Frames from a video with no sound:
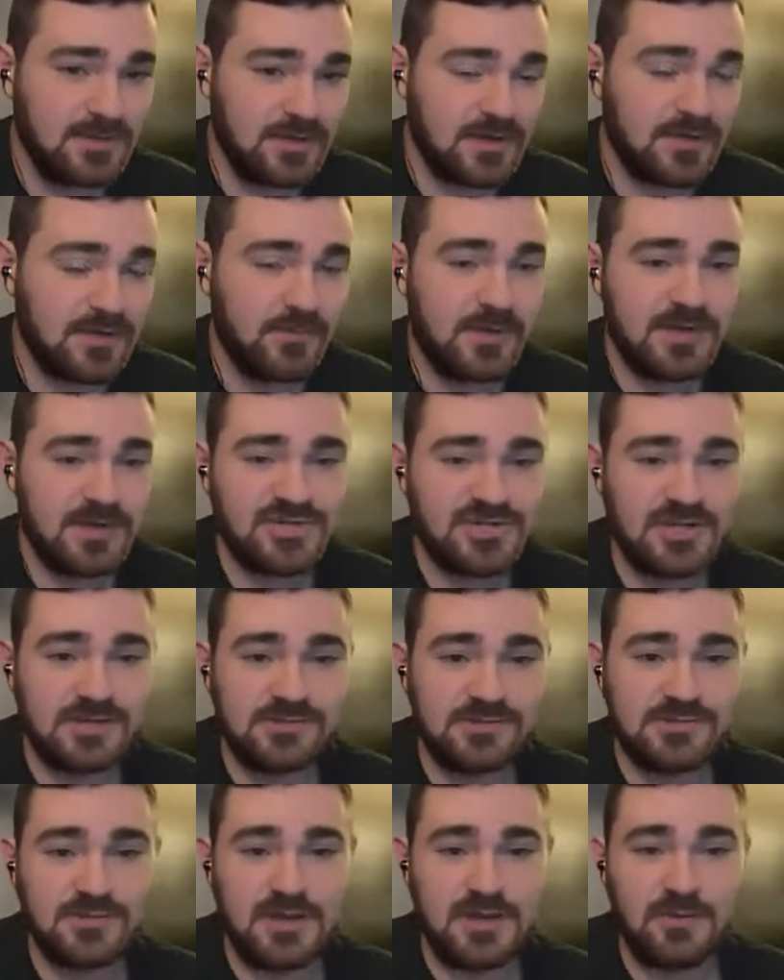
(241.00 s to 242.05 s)
You got to watch it.
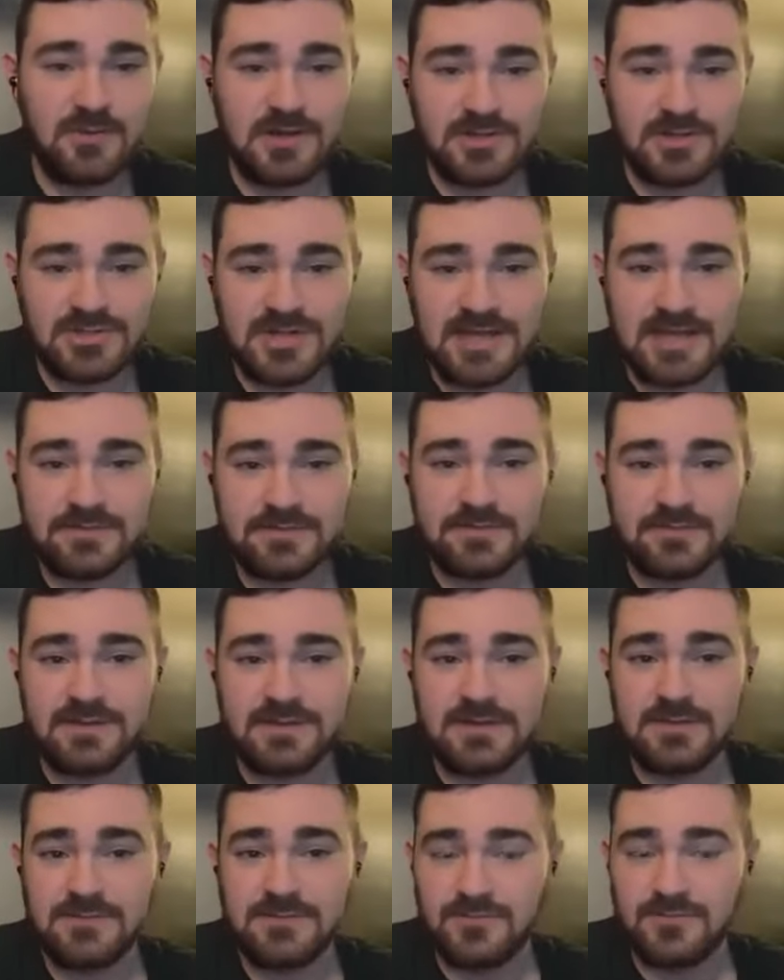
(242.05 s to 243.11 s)
And so I watched half of
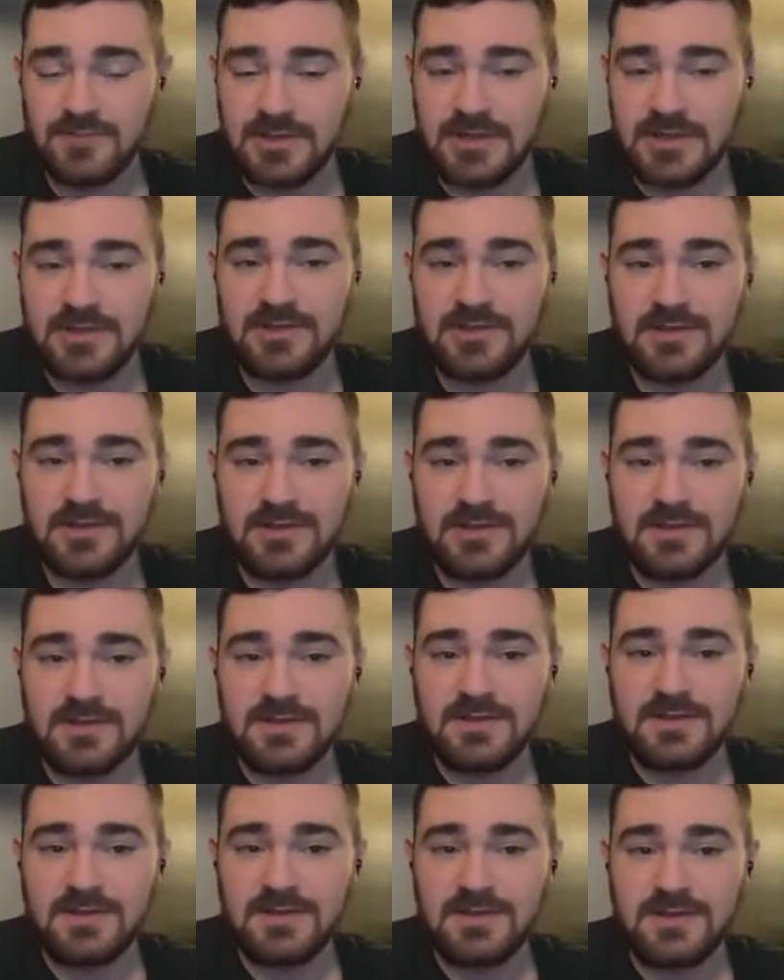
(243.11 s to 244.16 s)
it, and it was really good.
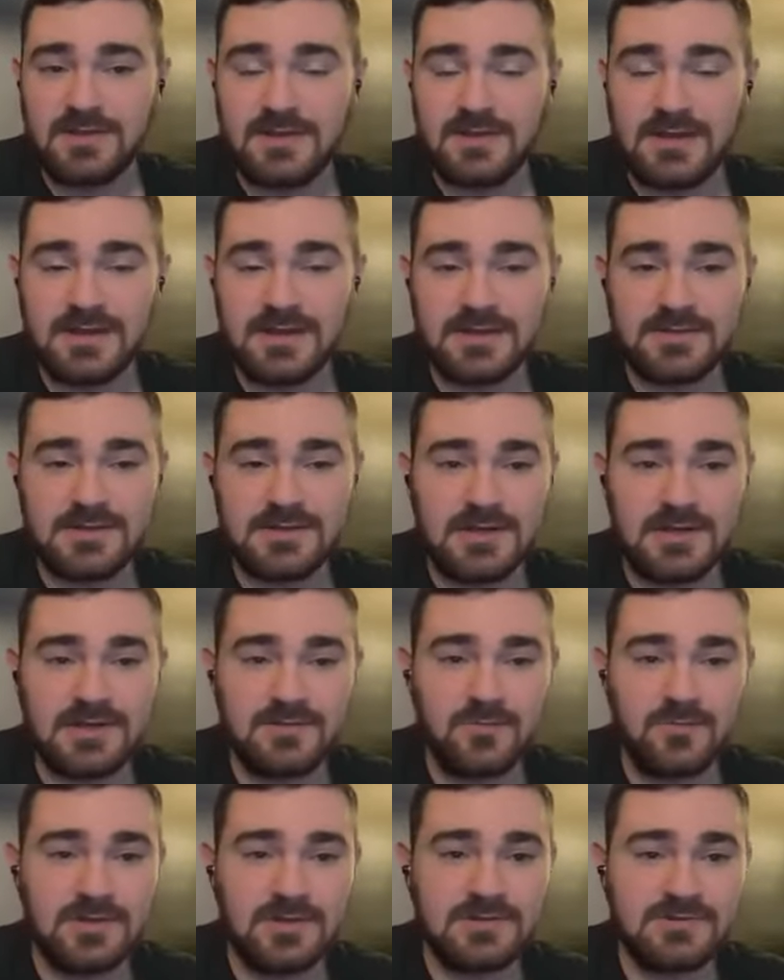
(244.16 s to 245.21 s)
And then I got
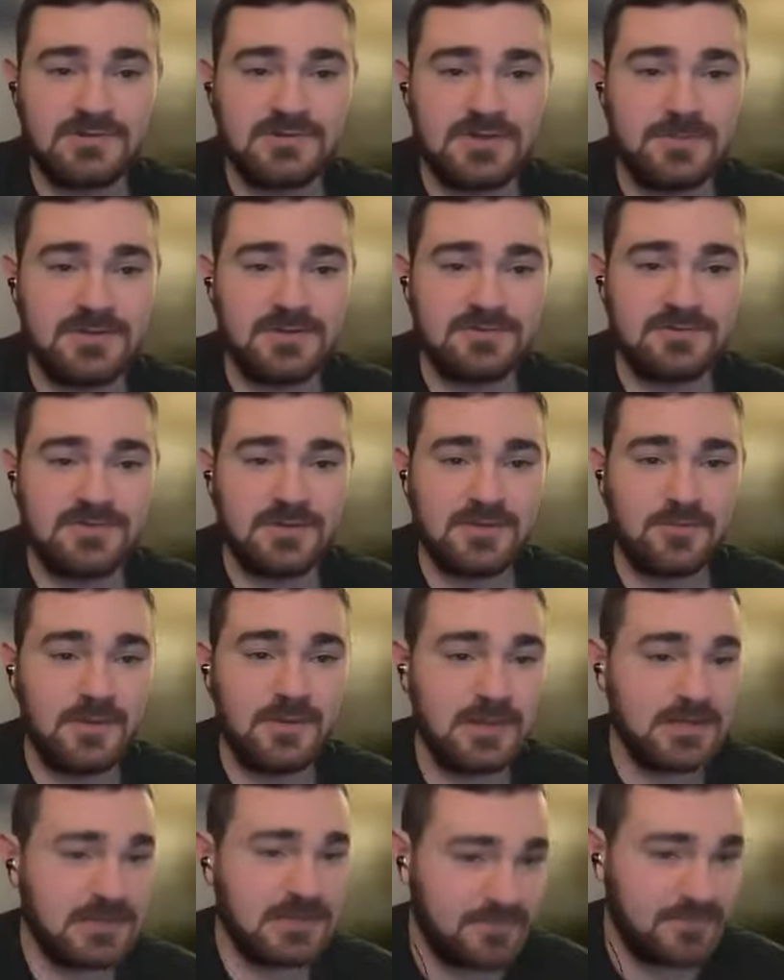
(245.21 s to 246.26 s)
tired and went to sleep. And I was like,
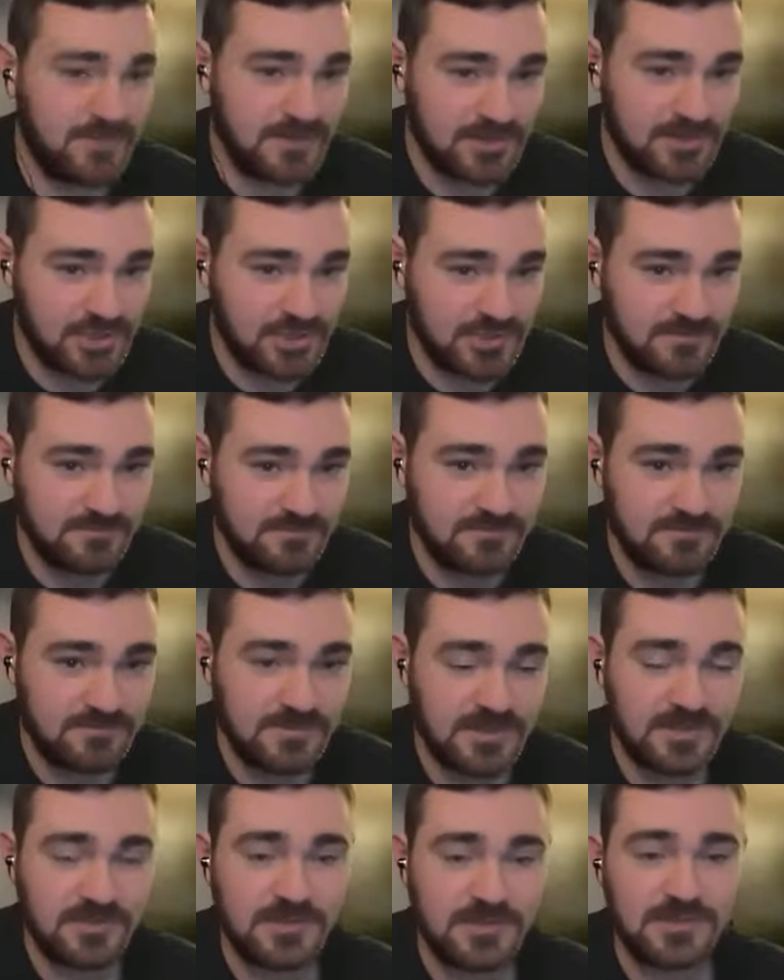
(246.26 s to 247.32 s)
well, I need to finish it.
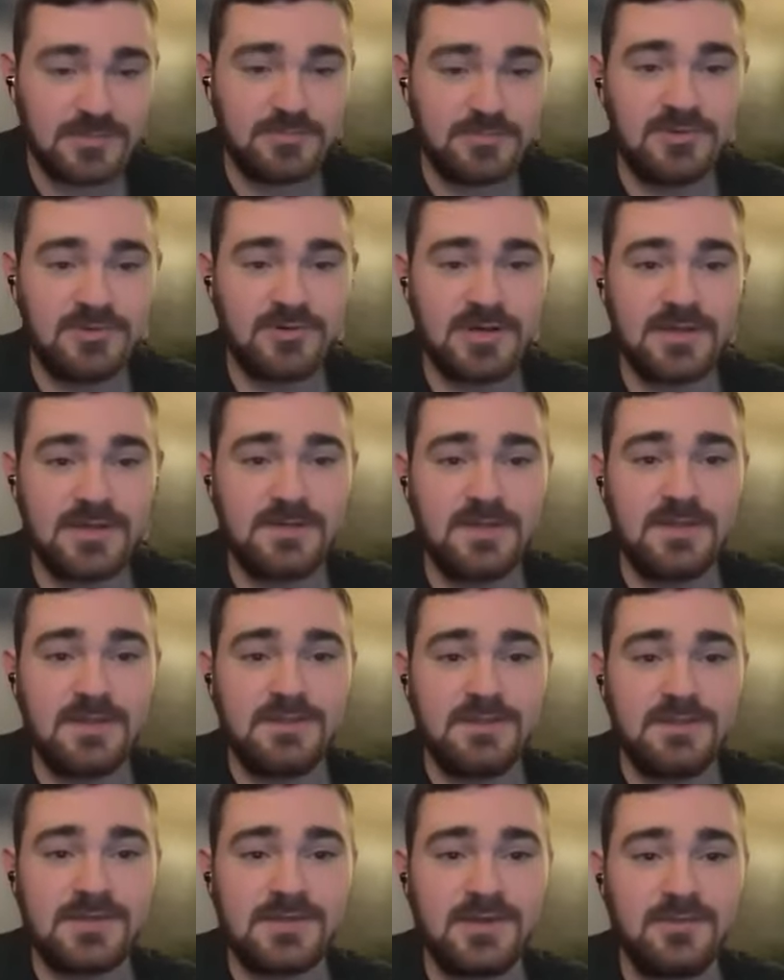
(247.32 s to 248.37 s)
Got to get the Blu-ray.
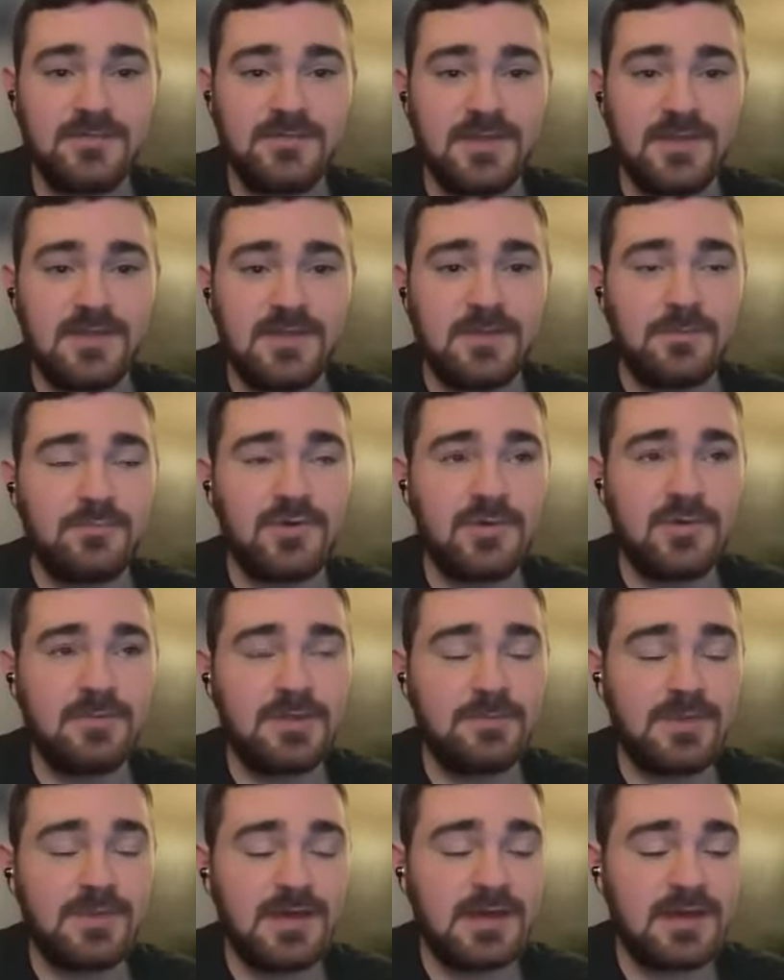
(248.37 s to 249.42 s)
So
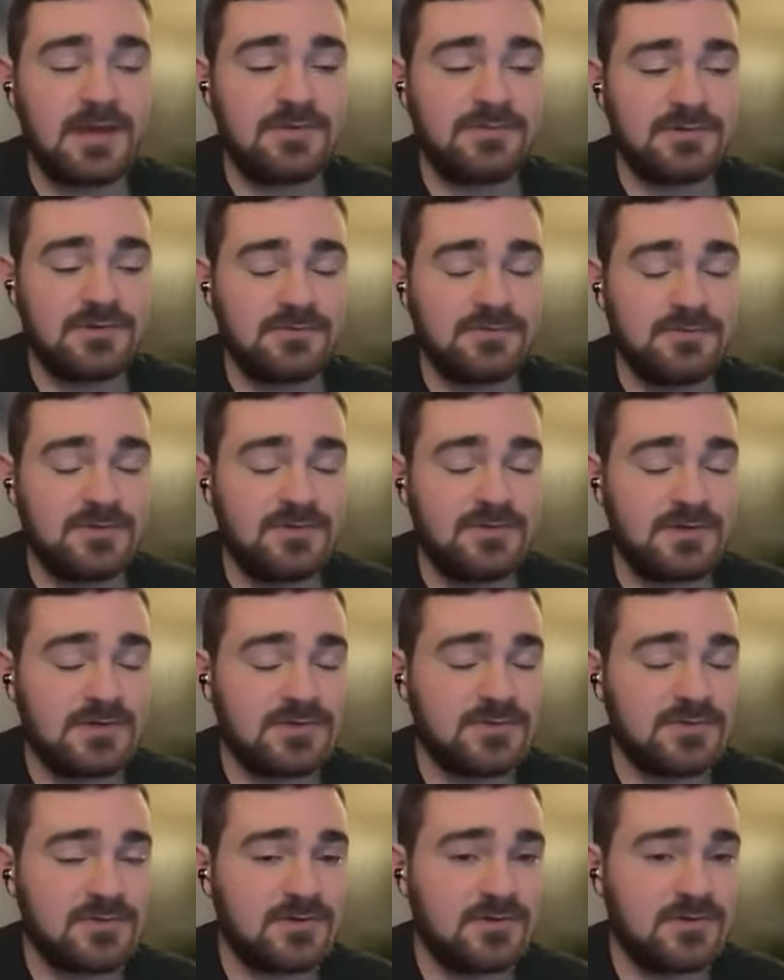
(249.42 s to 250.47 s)
probably might after we
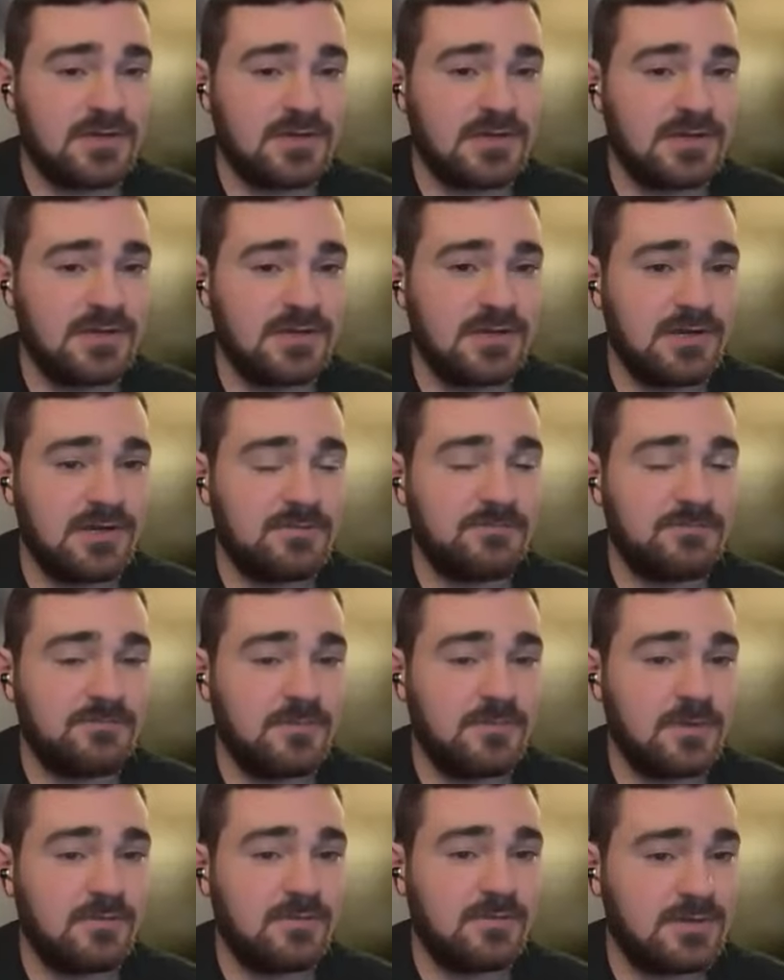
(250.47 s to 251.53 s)
finish recording here,
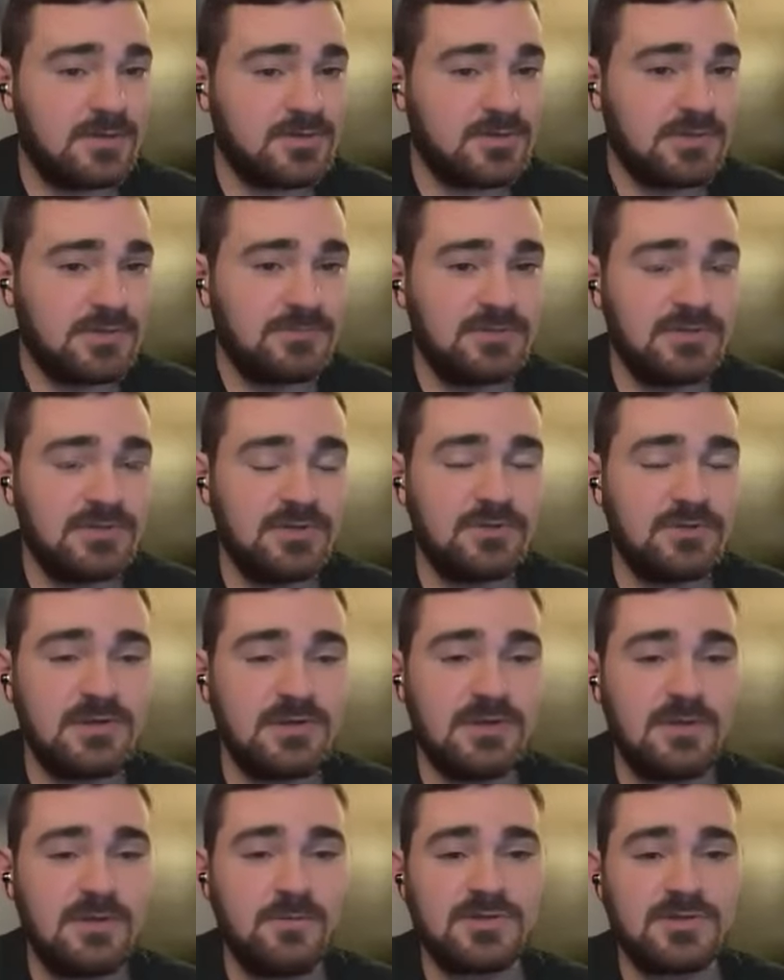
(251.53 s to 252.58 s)
finish up Dune
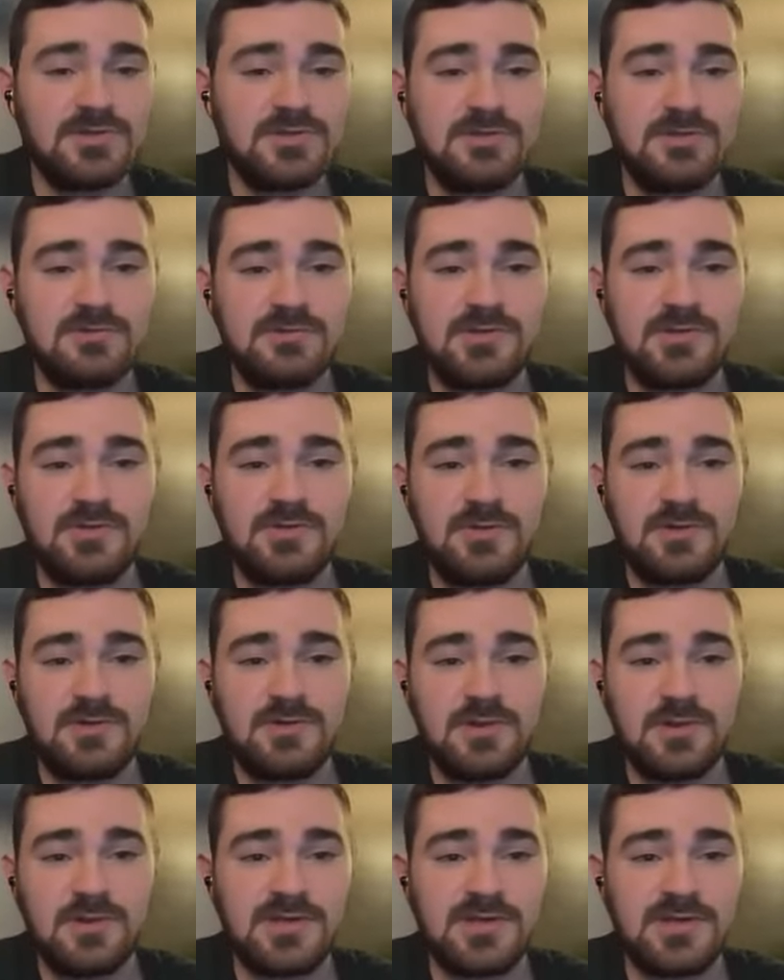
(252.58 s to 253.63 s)
and then watch Dune 2
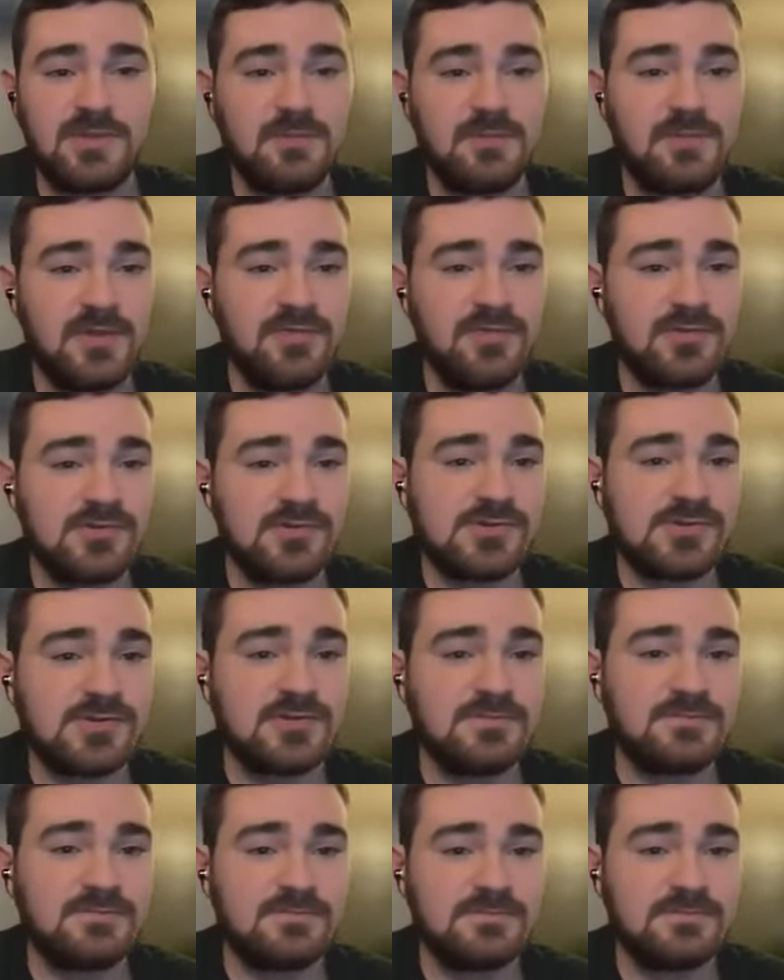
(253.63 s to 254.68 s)
in the coming month or so.